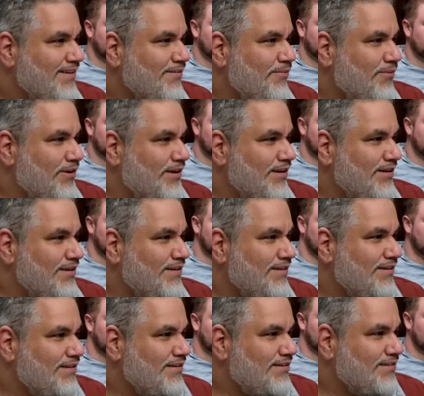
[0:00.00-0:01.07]
One,
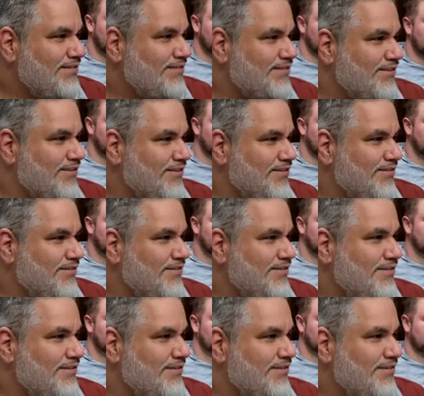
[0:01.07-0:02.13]
two,
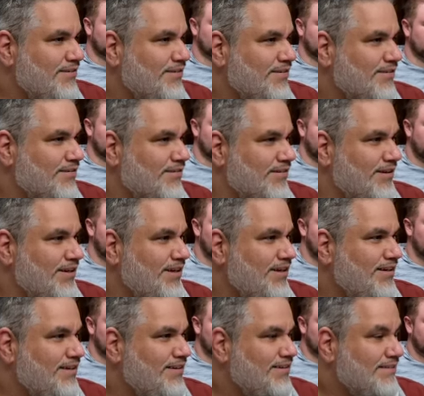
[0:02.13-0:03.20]
three.
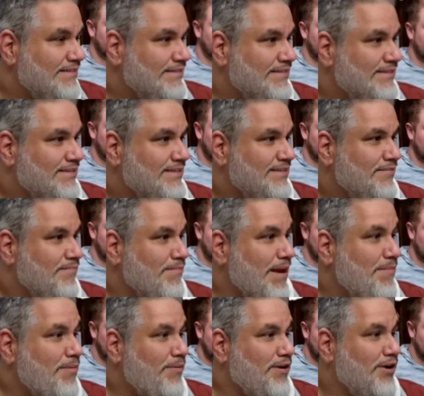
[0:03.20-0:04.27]

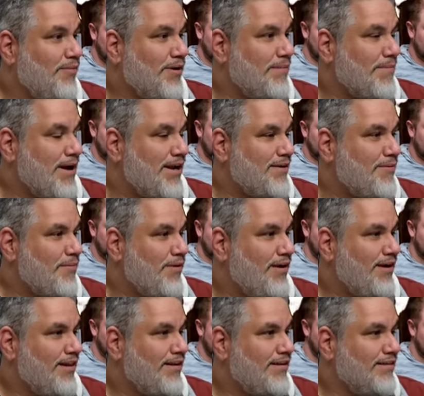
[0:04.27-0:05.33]
Maybe we don't want a mountain and we want
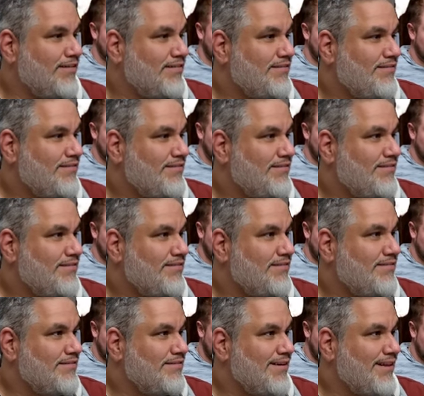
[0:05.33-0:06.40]
another...
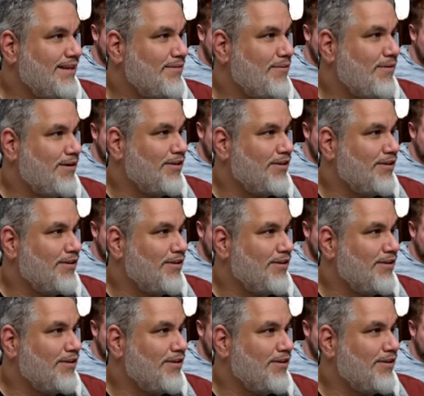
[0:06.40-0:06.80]
I think we want